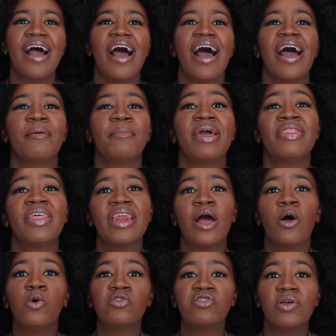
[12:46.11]
And then
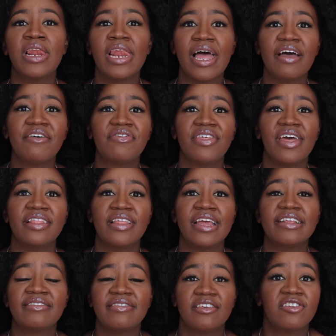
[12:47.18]
I also love that
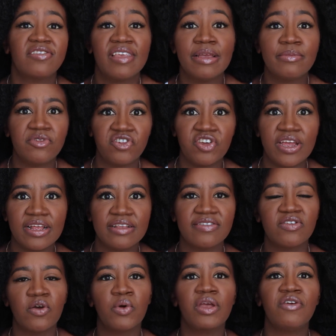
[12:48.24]
it's the same shade.
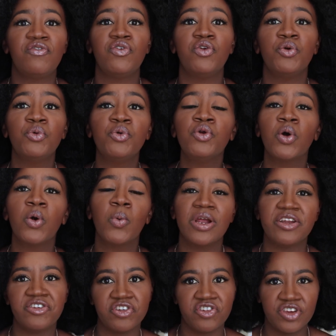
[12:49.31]
So if you know
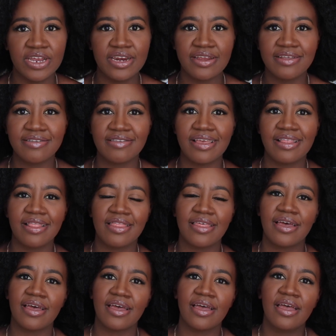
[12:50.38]
what your shade is in
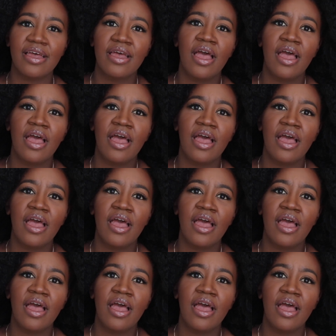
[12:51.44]
the